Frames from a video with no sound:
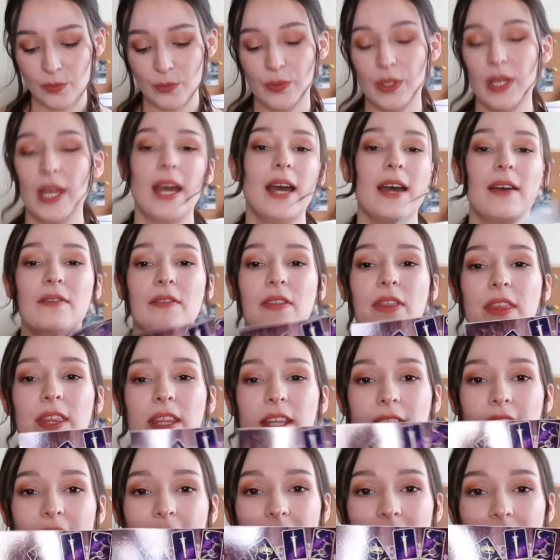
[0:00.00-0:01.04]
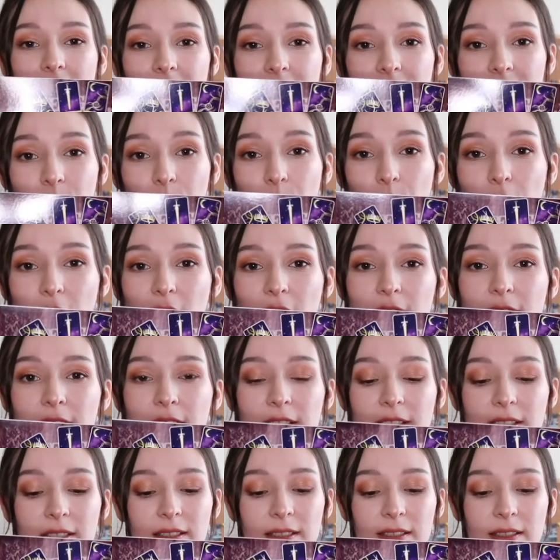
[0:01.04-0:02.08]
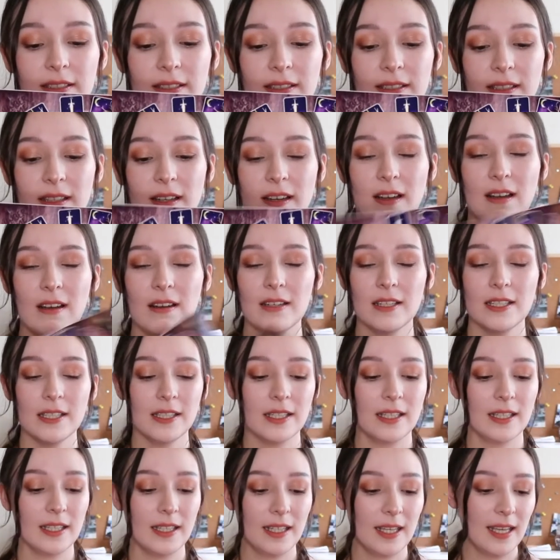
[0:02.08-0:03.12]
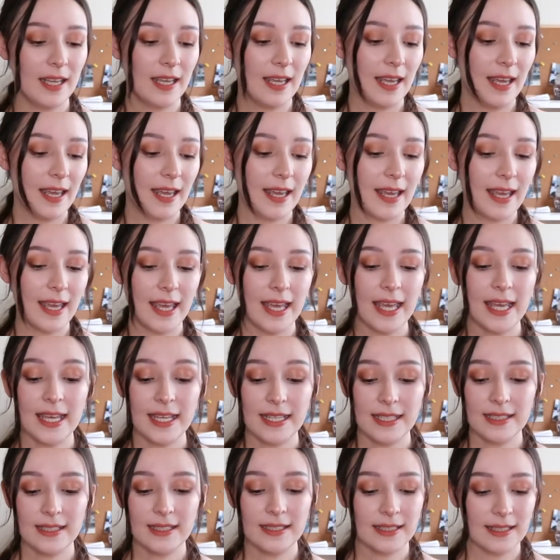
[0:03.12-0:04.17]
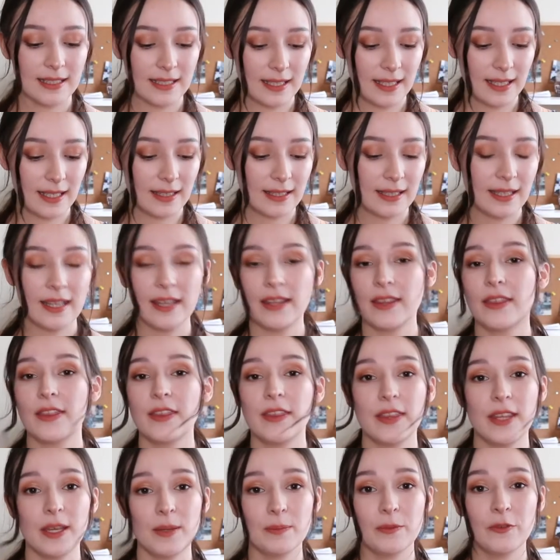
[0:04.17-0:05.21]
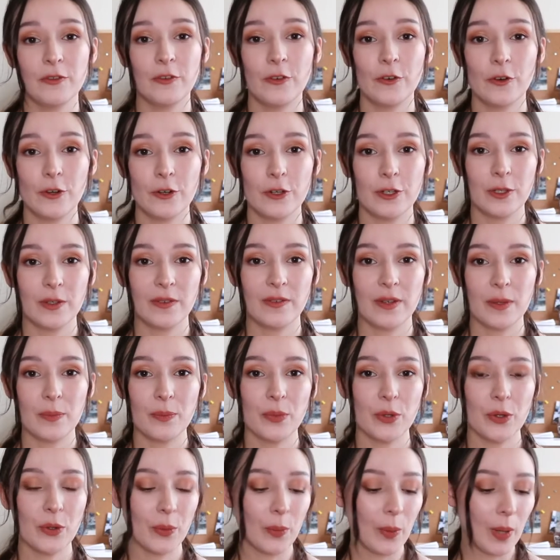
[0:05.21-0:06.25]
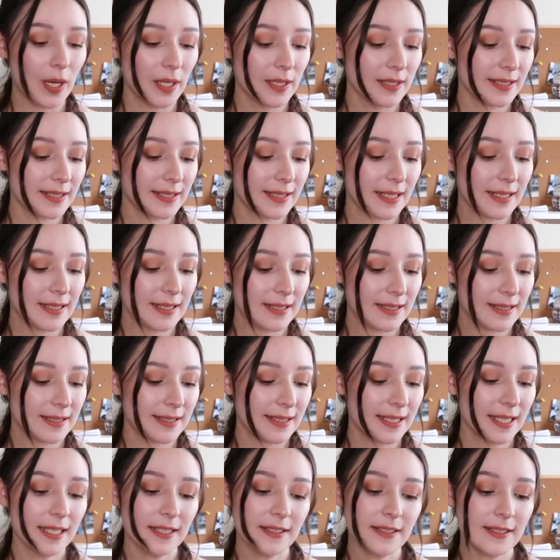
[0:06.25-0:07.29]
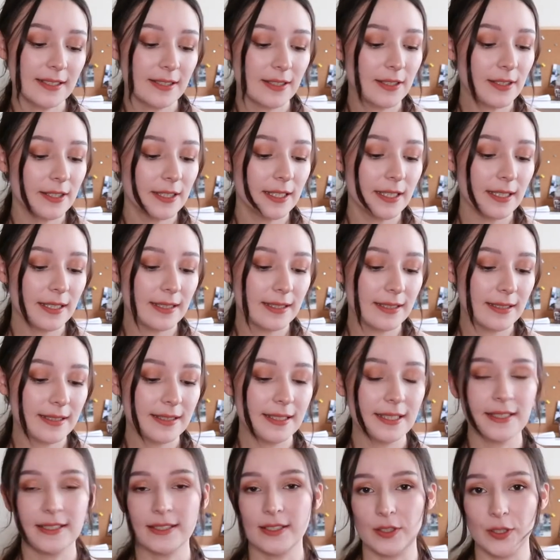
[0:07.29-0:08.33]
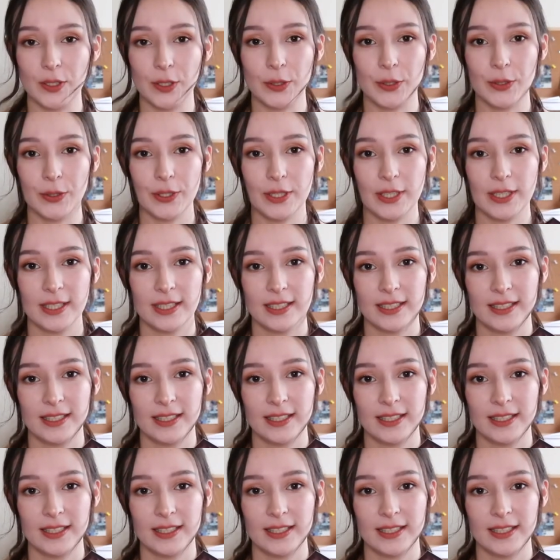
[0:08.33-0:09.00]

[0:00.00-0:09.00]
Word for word: We have the spoilers card and the theme for November was Sinister Sisterhood